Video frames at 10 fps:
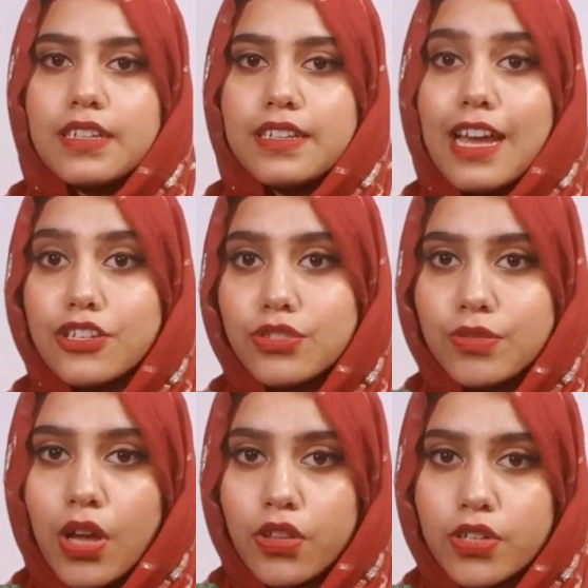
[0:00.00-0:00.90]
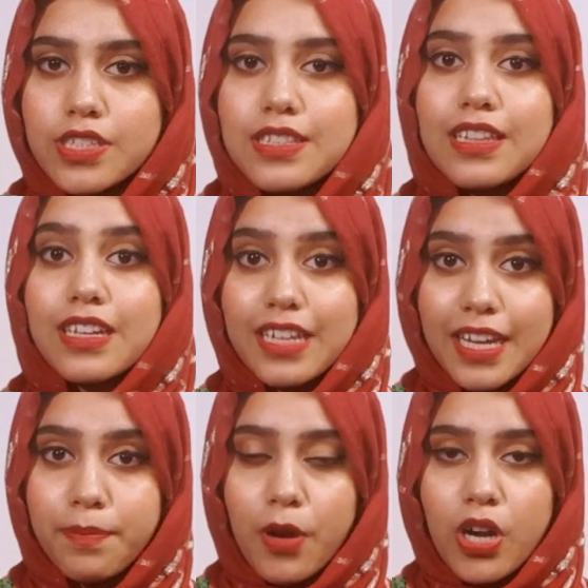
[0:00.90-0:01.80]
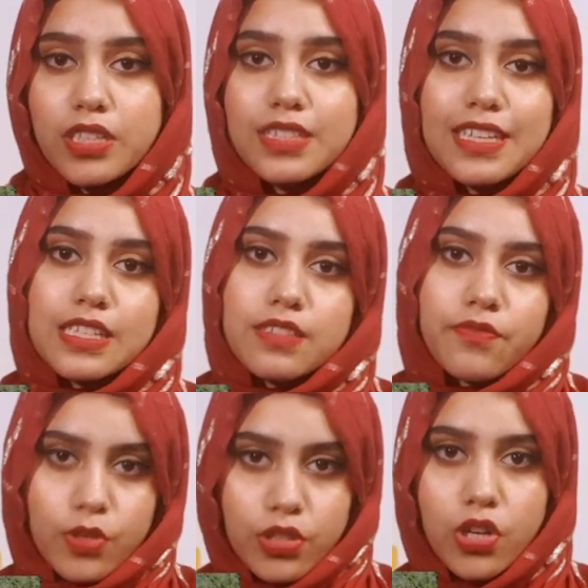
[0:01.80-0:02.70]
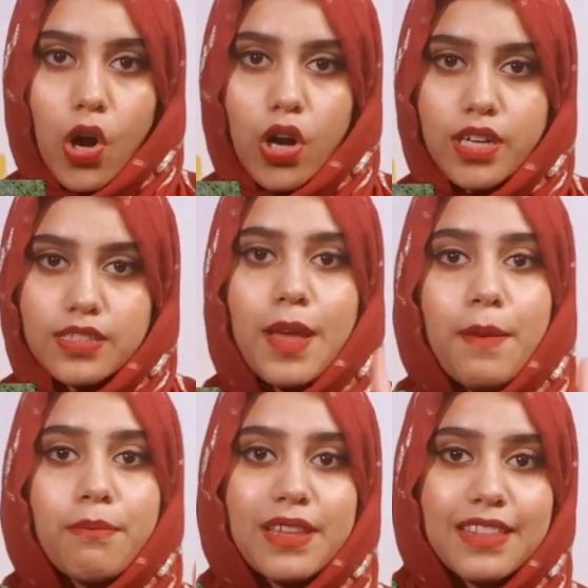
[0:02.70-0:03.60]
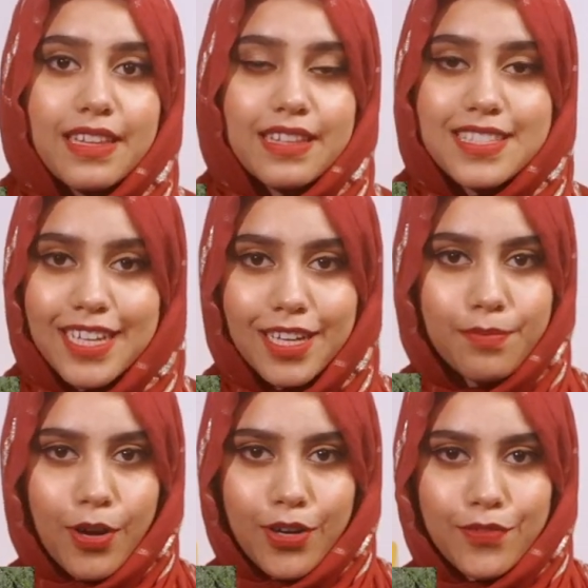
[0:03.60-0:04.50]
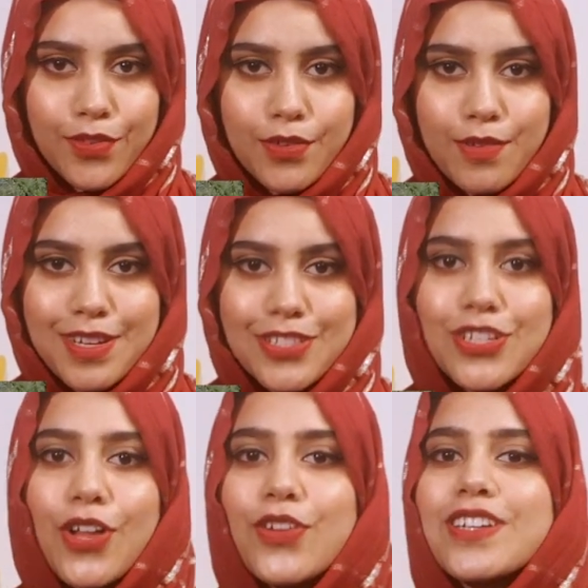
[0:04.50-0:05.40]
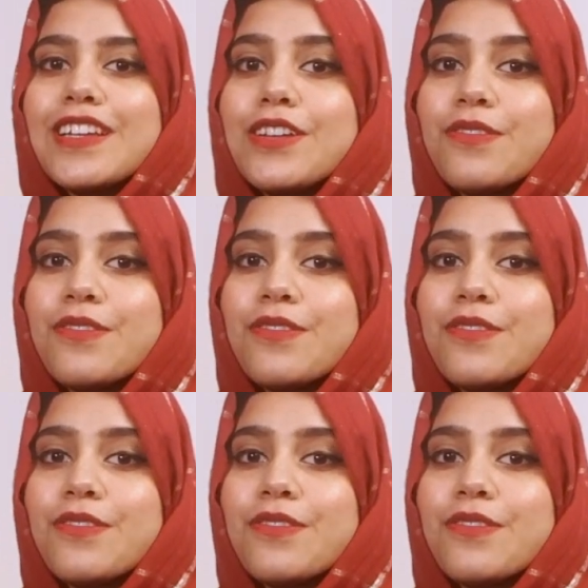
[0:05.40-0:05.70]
It has two colors. The gray part is for the cars, like, but then the second part of the road is colored in